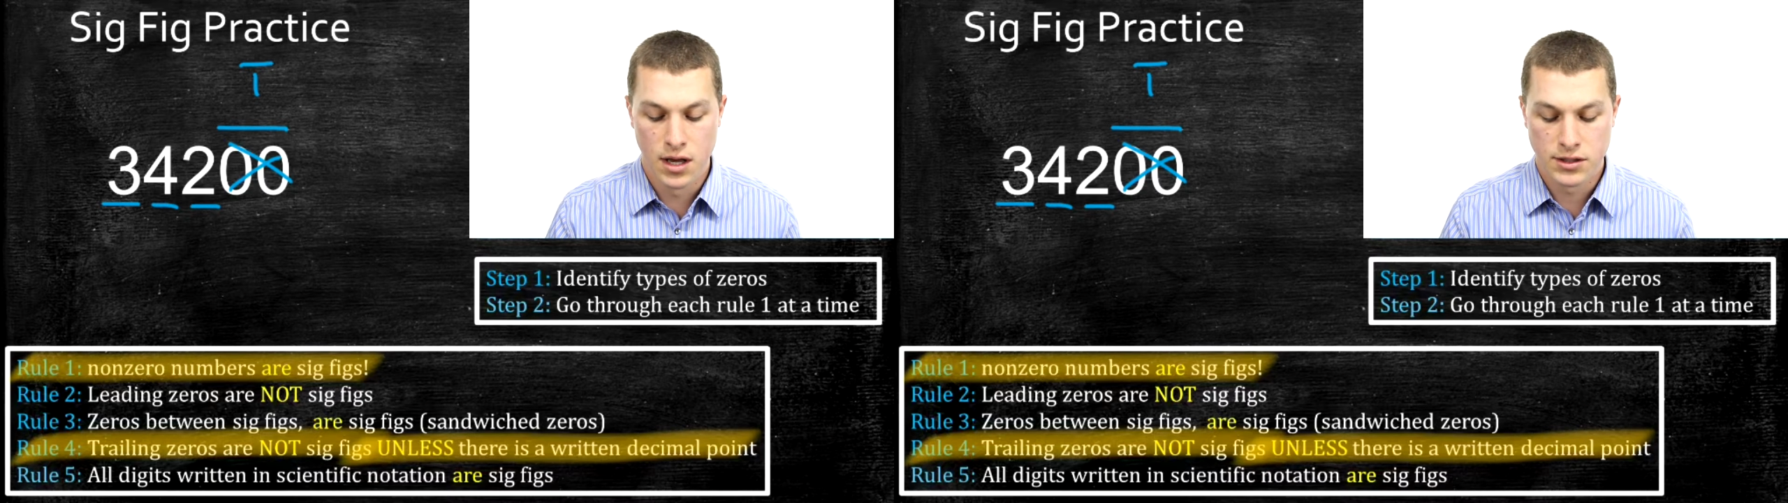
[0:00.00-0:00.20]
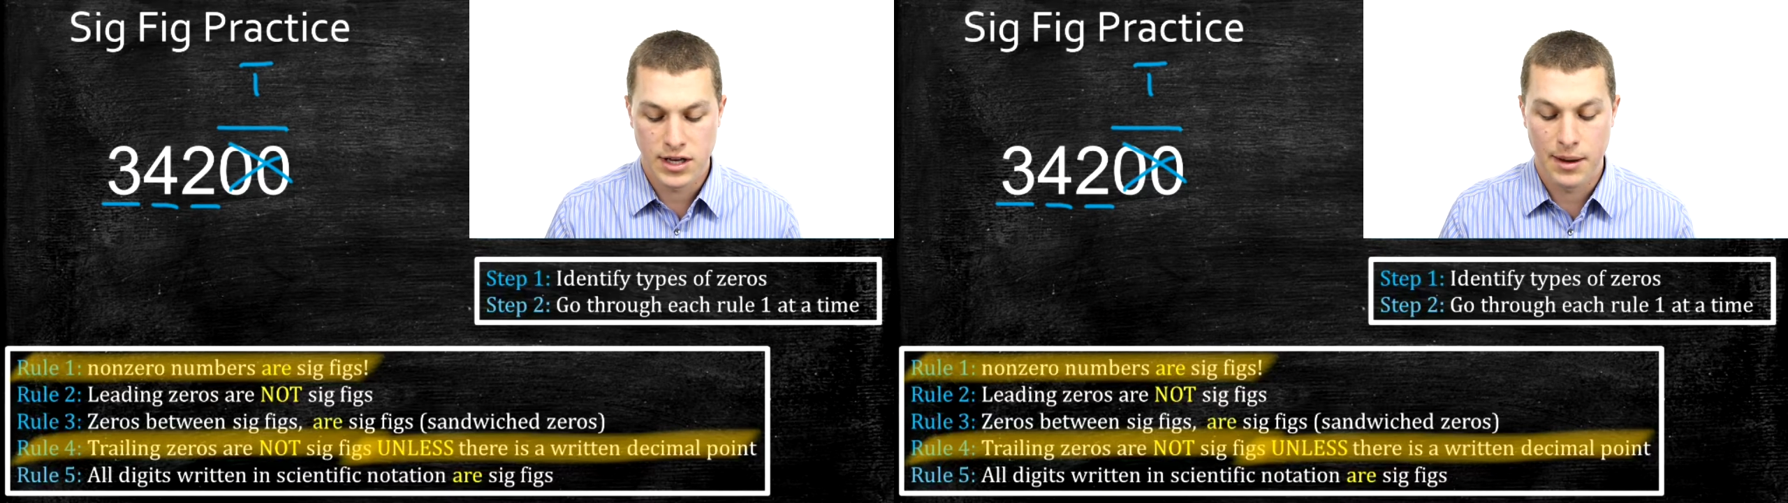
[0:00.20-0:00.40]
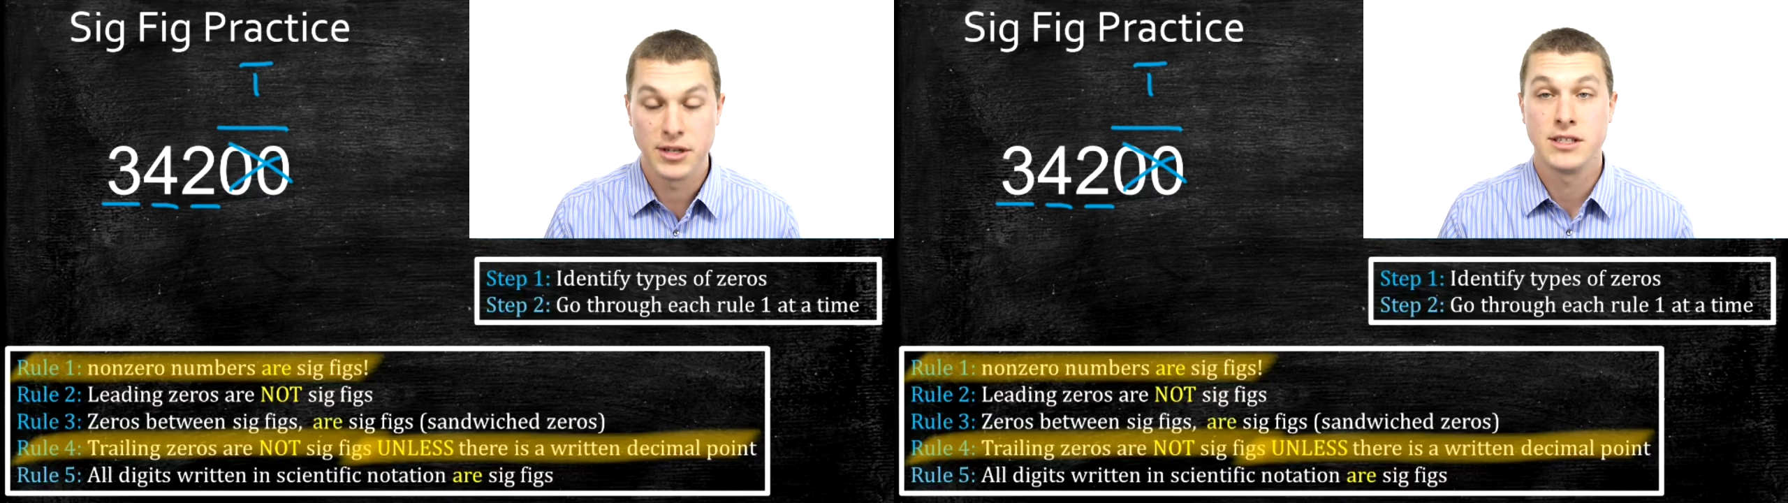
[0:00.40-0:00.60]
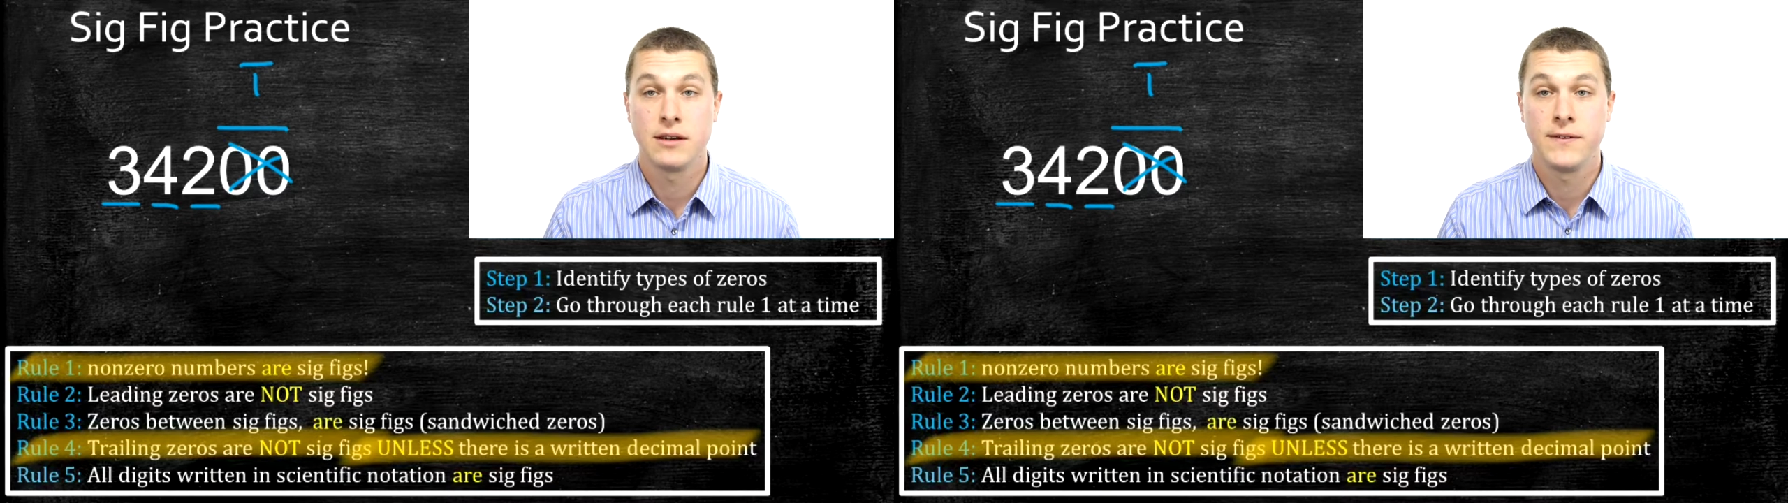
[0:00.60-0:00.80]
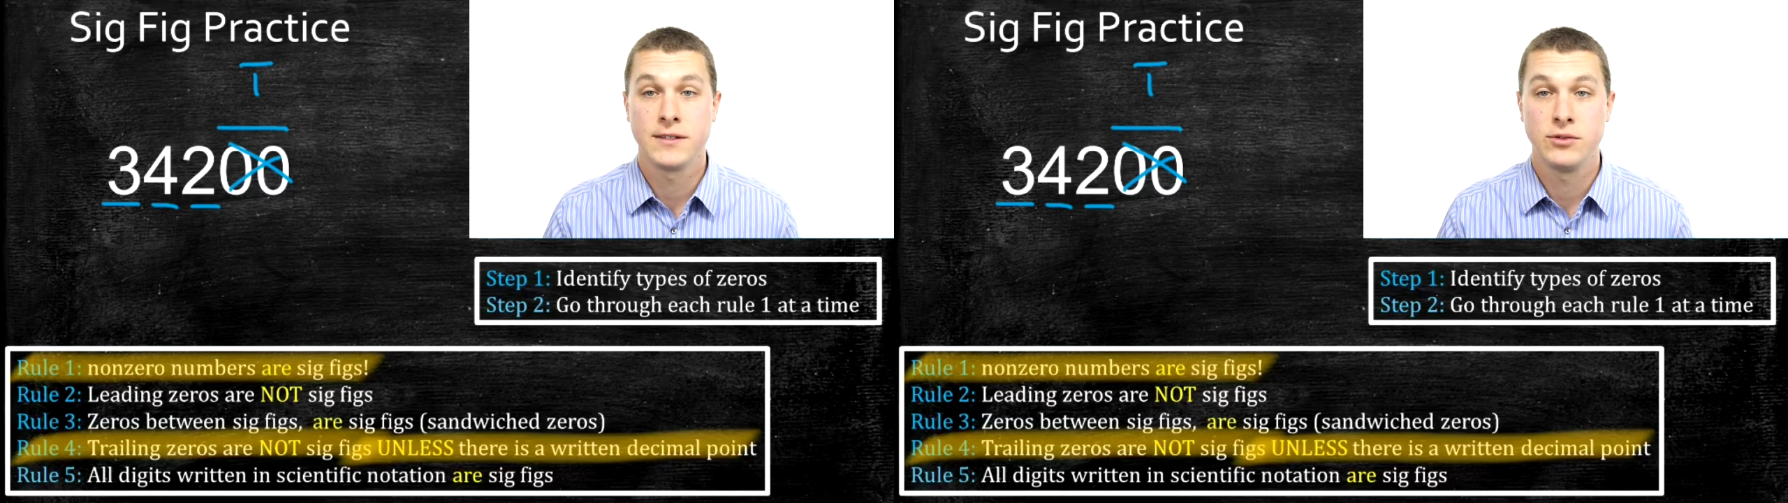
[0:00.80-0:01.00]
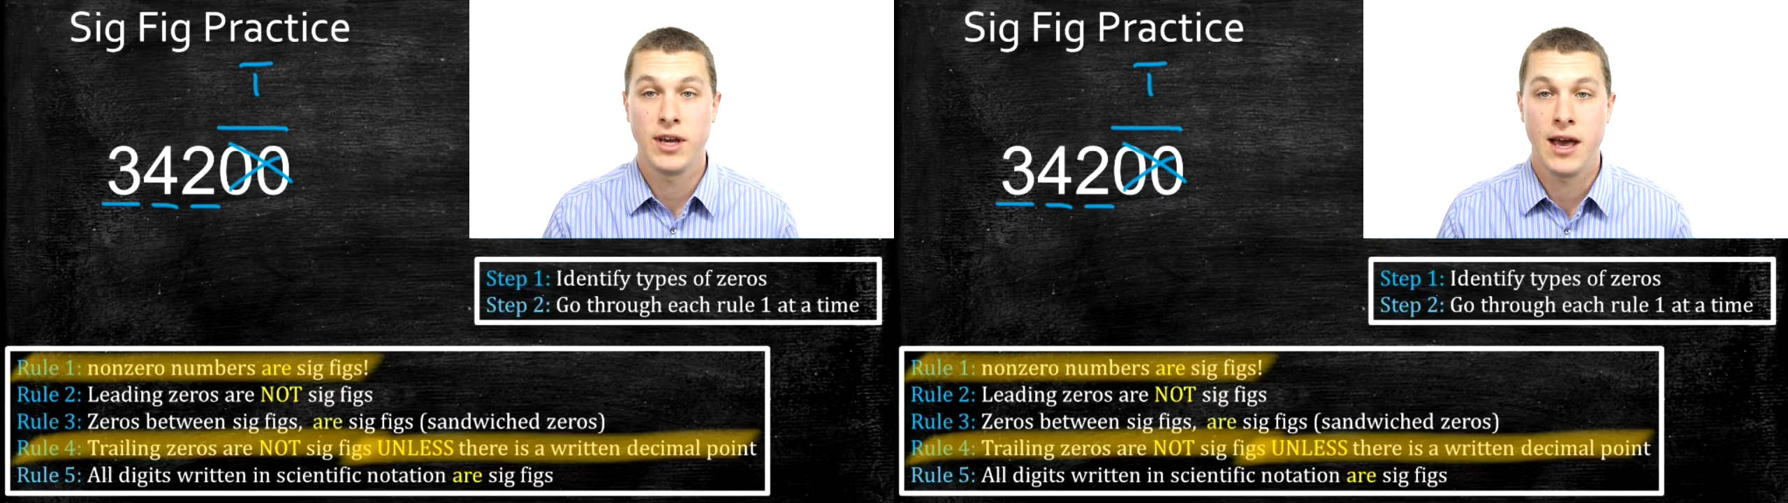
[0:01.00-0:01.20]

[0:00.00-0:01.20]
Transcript: So how many sig figs do we